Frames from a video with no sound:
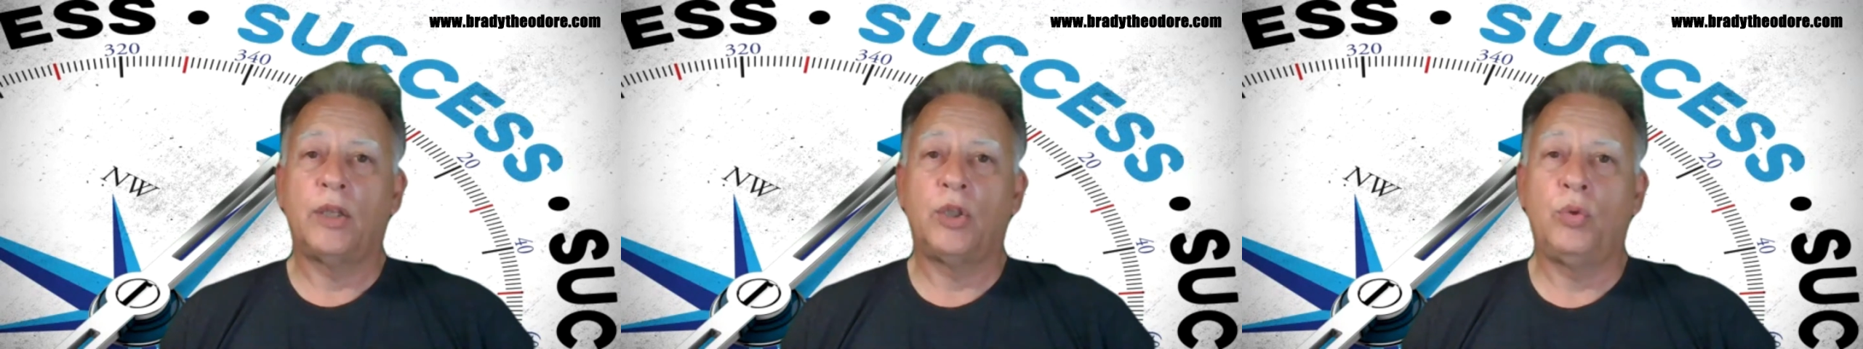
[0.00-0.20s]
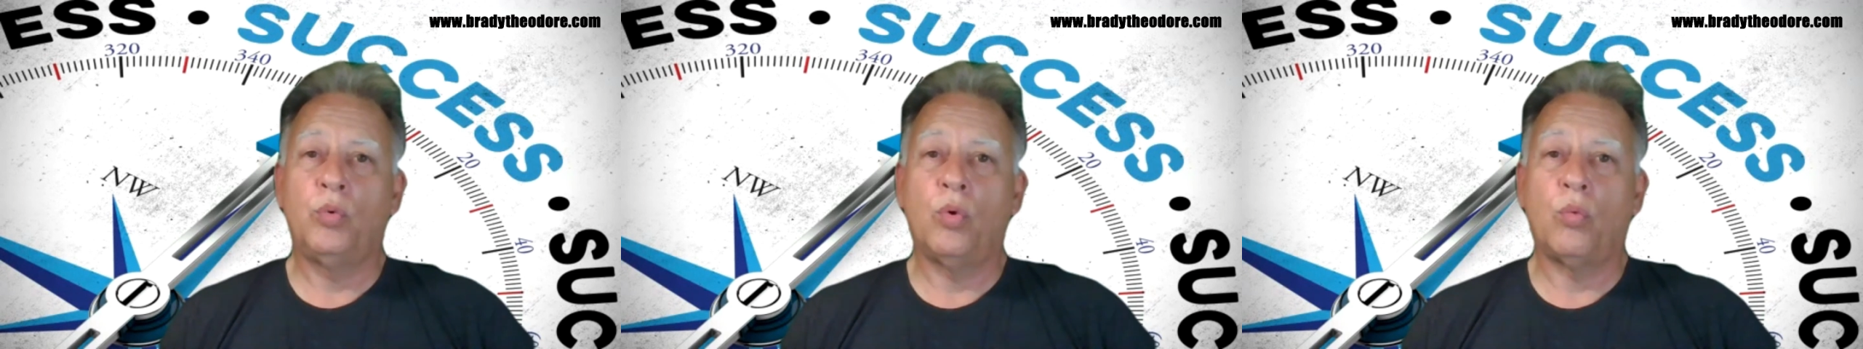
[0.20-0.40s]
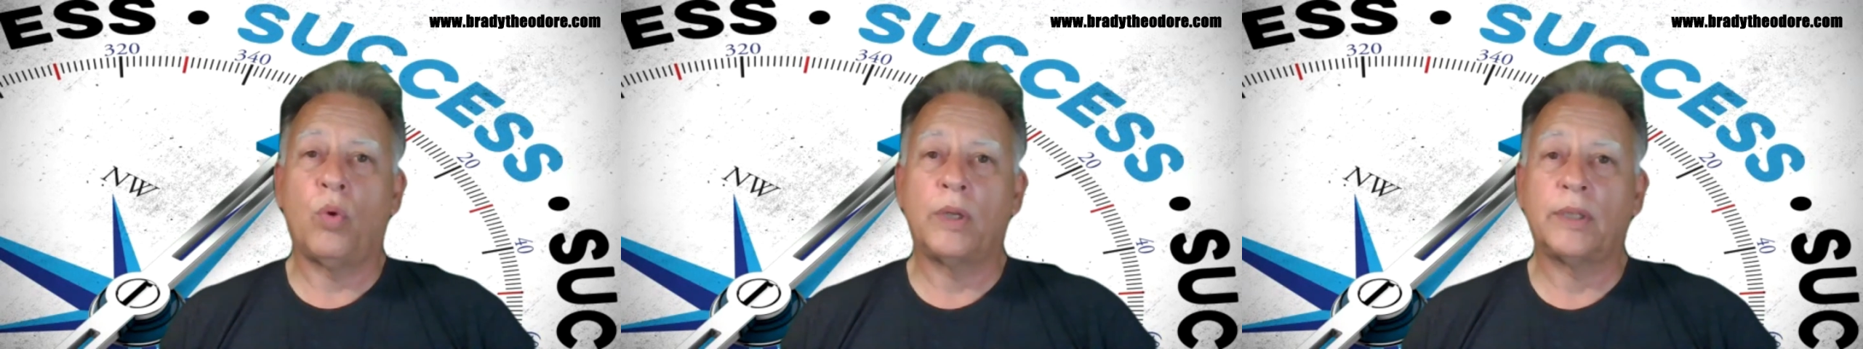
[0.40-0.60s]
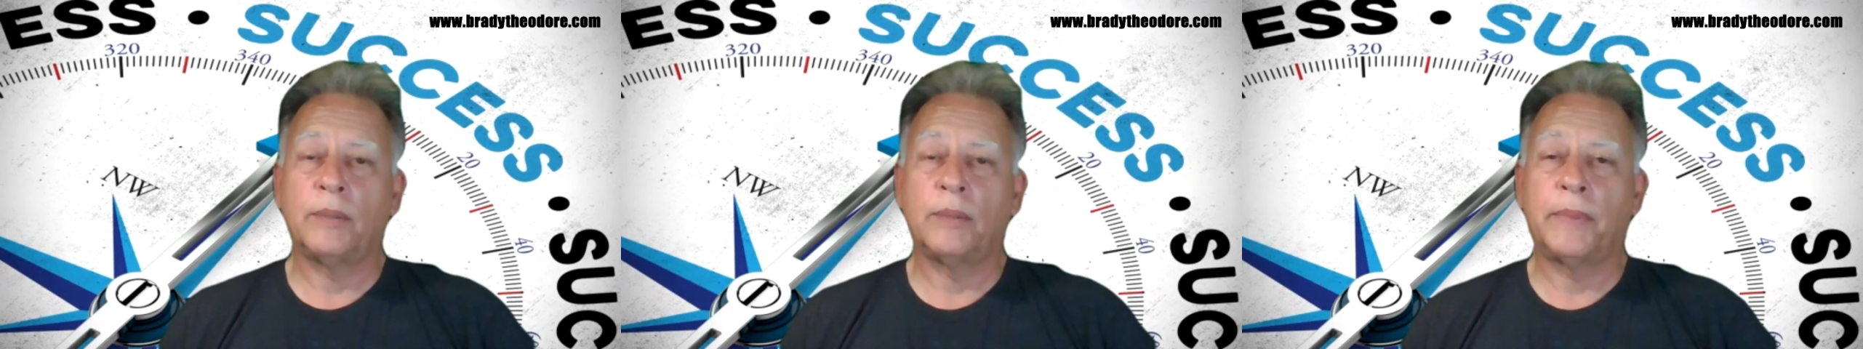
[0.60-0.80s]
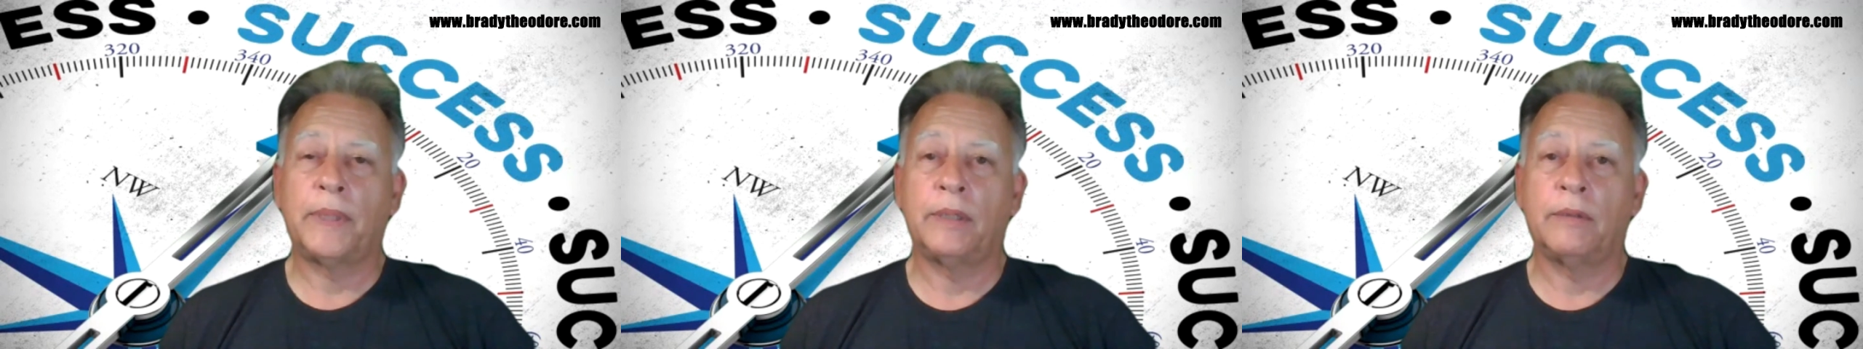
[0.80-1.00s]
You will want
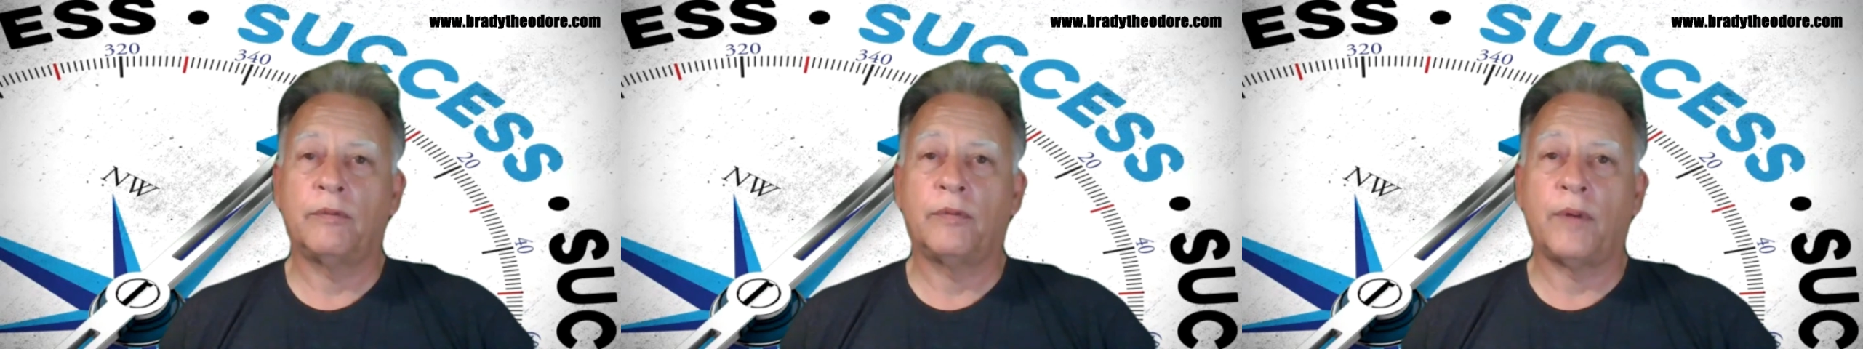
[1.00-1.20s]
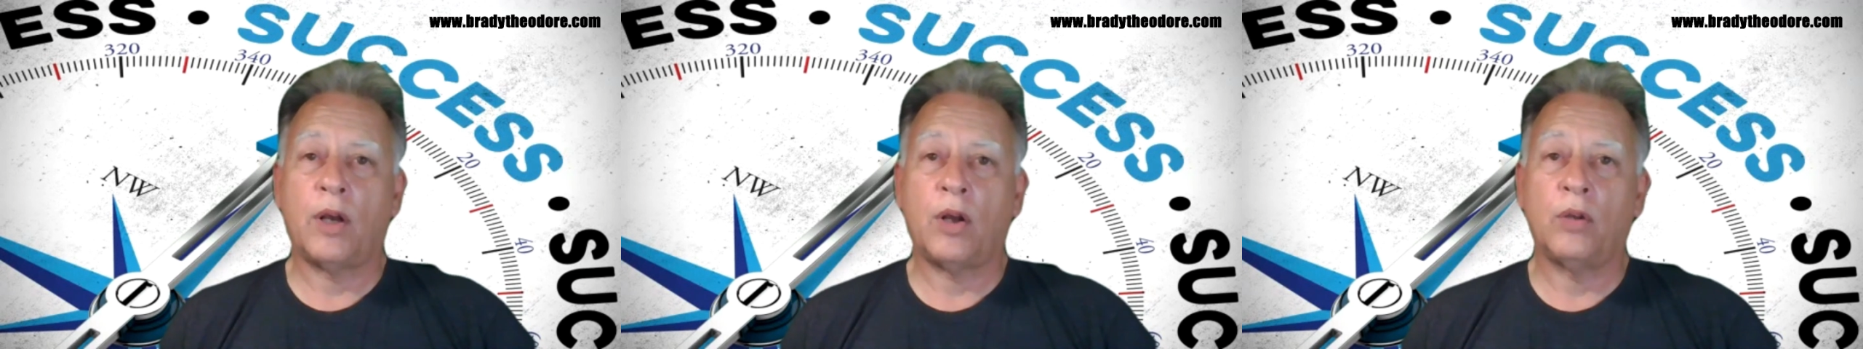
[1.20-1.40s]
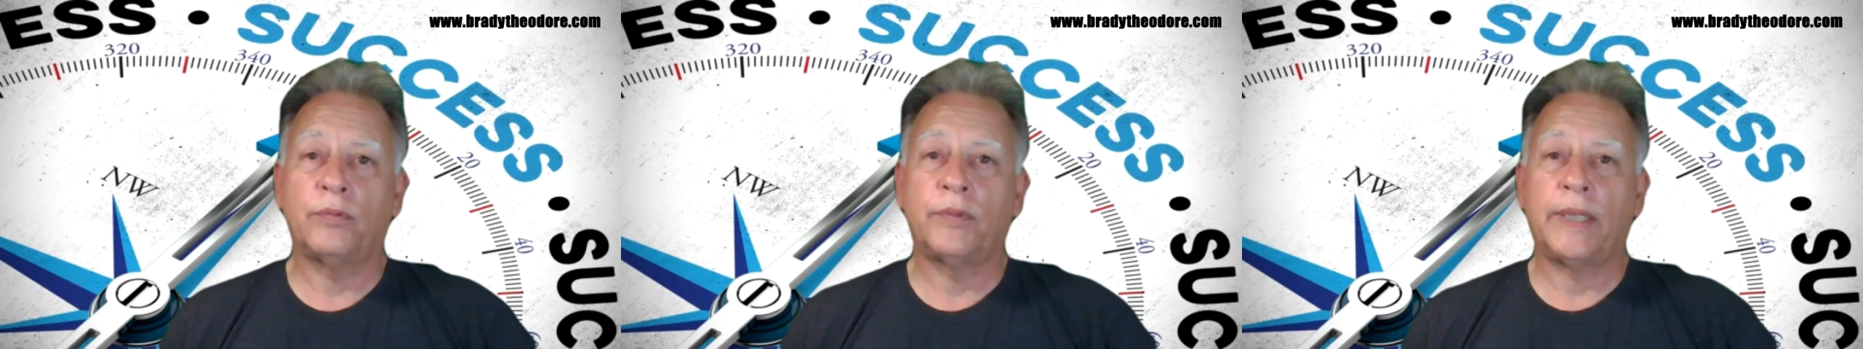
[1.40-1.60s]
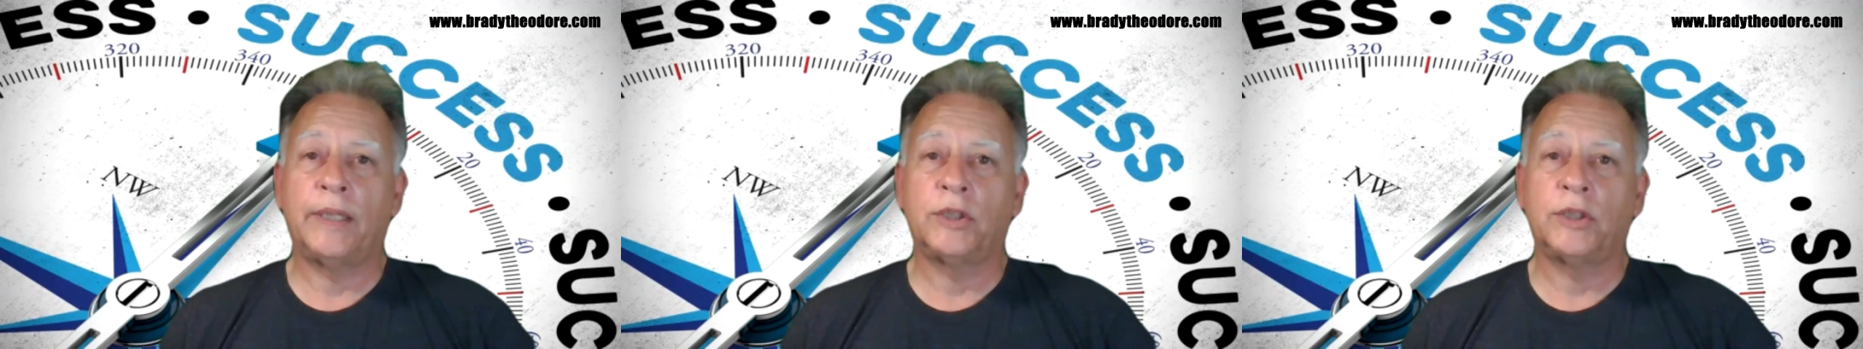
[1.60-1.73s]
to be involved